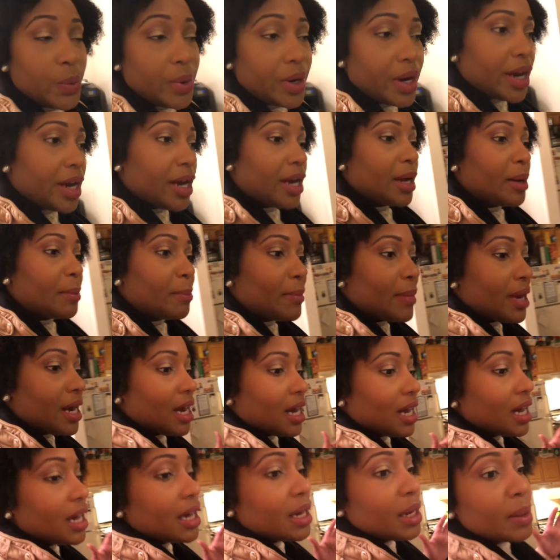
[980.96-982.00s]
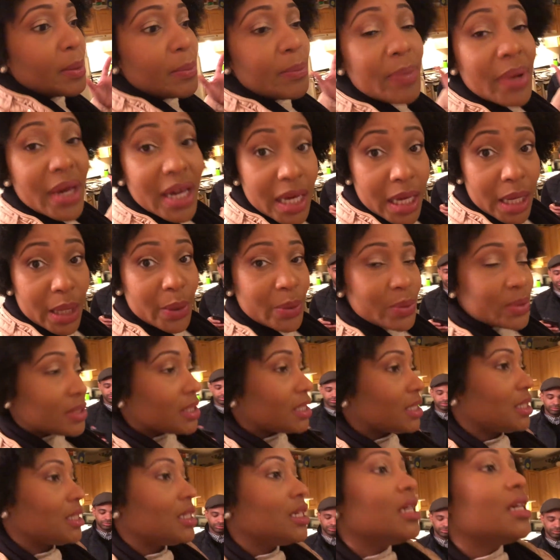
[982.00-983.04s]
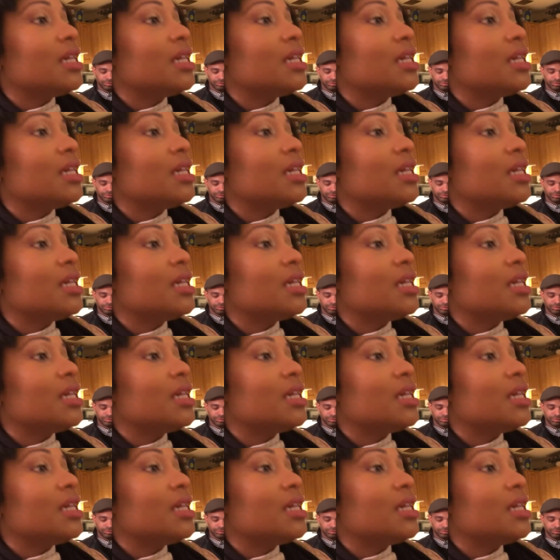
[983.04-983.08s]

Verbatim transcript: wearing my big coat.